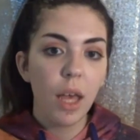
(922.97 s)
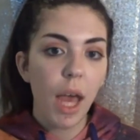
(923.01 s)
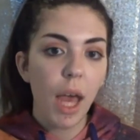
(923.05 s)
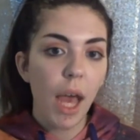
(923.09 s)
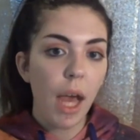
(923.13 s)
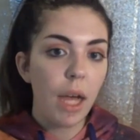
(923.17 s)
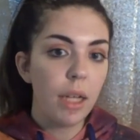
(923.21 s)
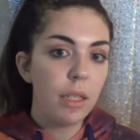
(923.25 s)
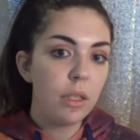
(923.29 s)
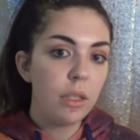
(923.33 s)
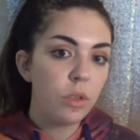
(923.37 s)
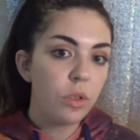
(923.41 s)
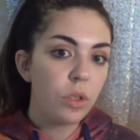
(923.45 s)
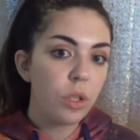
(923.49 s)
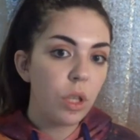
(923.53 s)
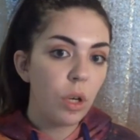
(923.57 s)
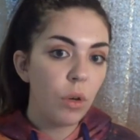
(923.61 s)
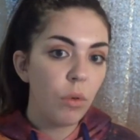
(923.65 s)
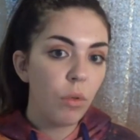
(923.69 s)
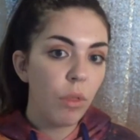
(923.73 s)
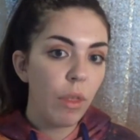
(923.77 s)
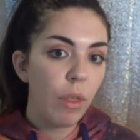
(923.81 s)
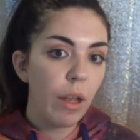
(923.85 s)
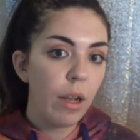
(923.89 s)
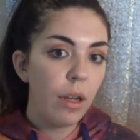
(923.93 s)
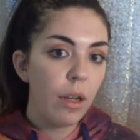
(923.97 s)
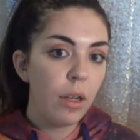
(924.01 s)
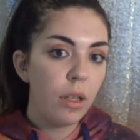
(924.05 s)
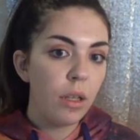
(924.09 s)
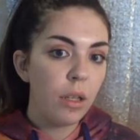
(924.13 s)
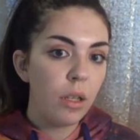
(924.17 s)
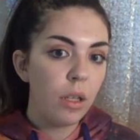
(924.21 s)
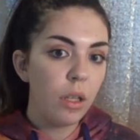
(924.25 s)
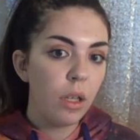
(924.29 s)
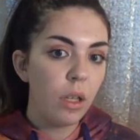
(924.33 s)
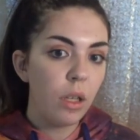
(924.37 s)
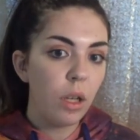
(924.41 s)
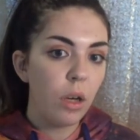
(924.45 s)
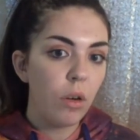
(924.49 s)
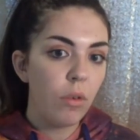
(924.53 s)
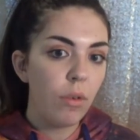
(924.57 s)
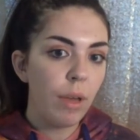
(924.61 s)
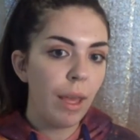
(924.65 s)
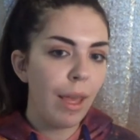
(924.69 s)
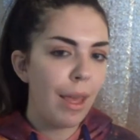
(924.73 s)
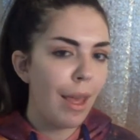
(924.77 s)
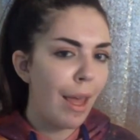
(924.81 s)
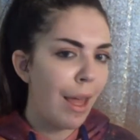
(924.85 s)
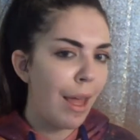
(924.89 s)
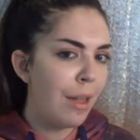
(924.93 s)
And so then,
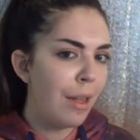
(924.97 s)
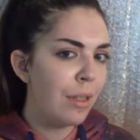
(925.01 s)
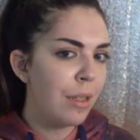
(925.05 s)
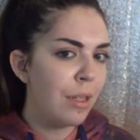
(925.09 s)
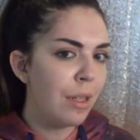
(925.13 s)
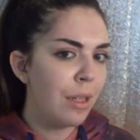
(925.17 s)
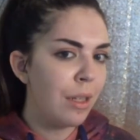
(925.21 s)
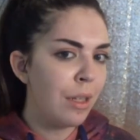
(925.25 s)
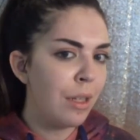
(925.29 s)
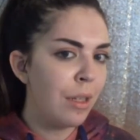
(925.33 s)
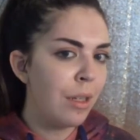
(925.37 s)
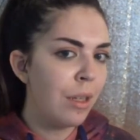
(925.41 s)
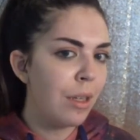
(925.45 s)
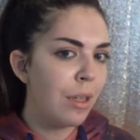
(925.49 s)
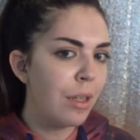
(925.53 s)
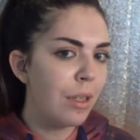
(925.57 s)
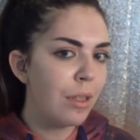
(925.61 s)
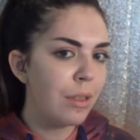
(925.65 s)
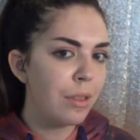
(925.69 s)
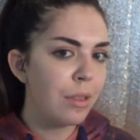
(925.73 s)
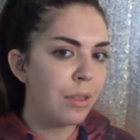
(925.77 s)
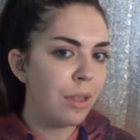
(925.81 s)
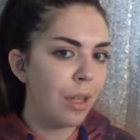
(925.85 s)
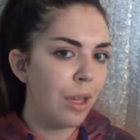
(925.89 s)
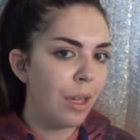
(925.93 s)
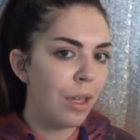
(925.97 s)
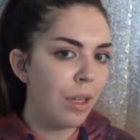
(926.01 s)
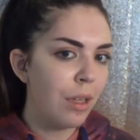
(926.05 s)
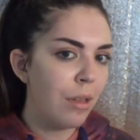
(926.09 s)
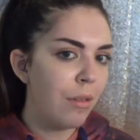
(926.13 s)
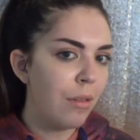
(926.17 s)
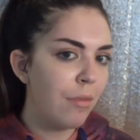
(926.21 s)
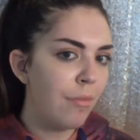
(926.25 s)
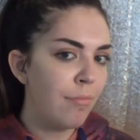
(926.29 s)
it ended because, like,